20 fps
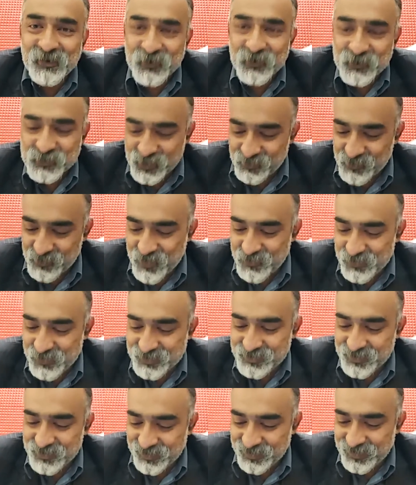You know,
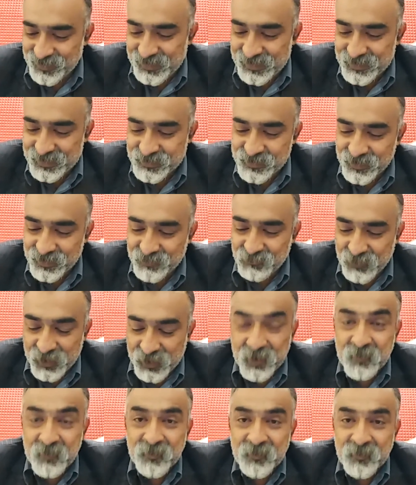survivors are killing
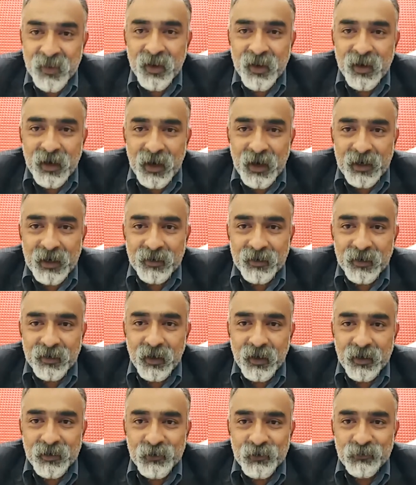safety and
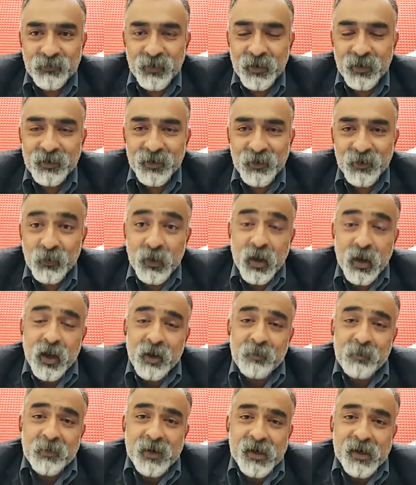uh, you say that okay
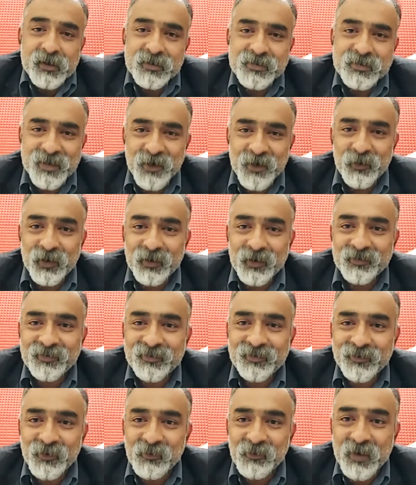our prayers saved
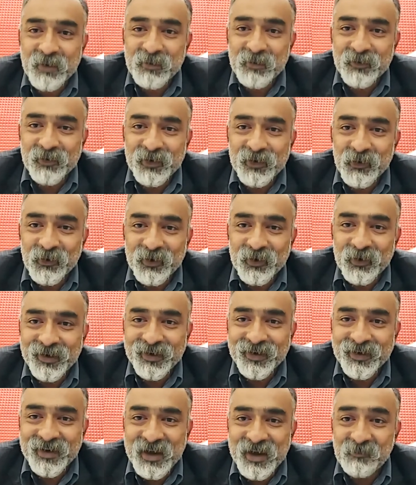us so maybe we don't
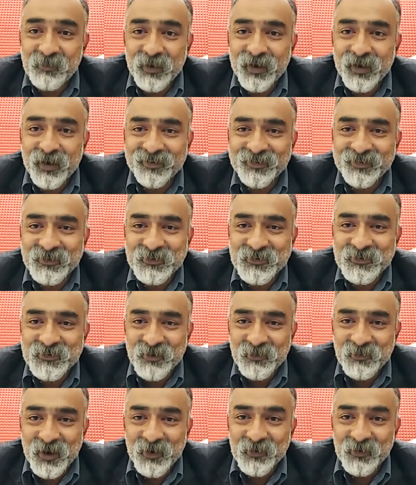need an apparatus to
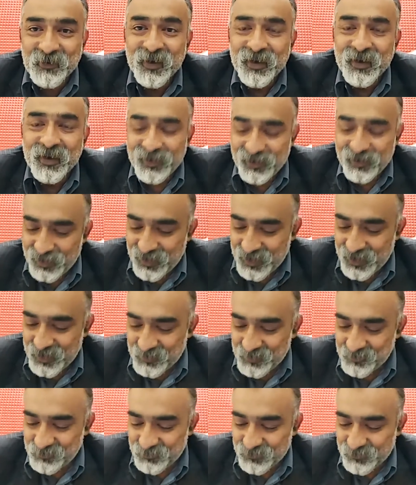survive
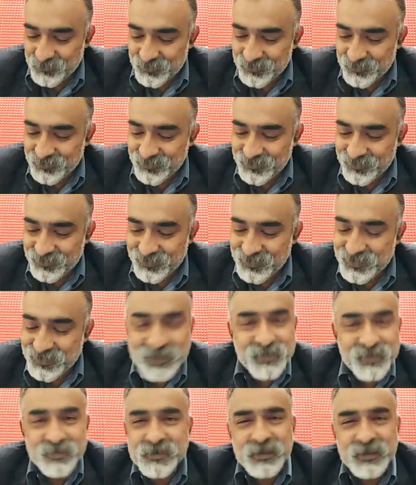um,
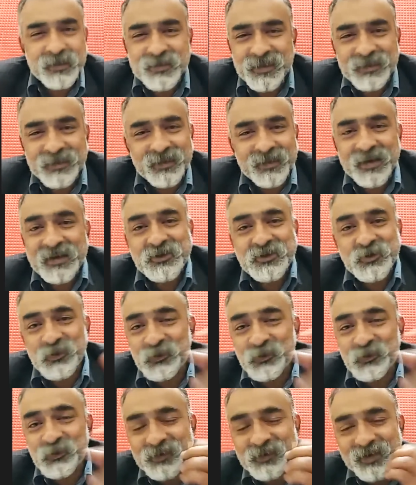just just in the next
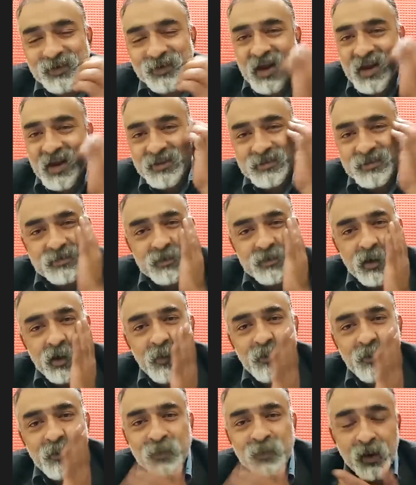two three lines,
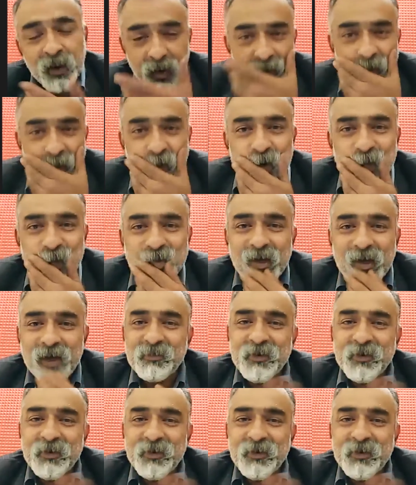uh, you know,
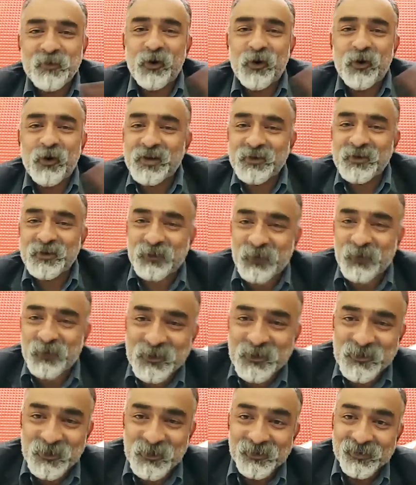tell me what are your
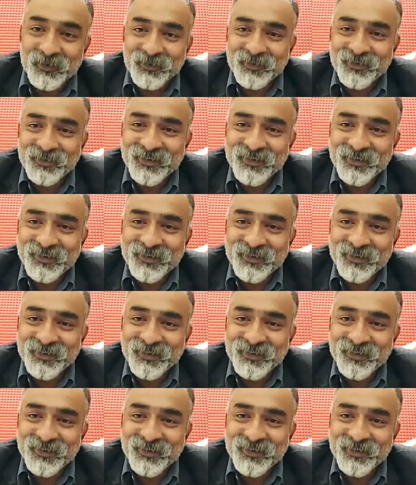thoughts on this?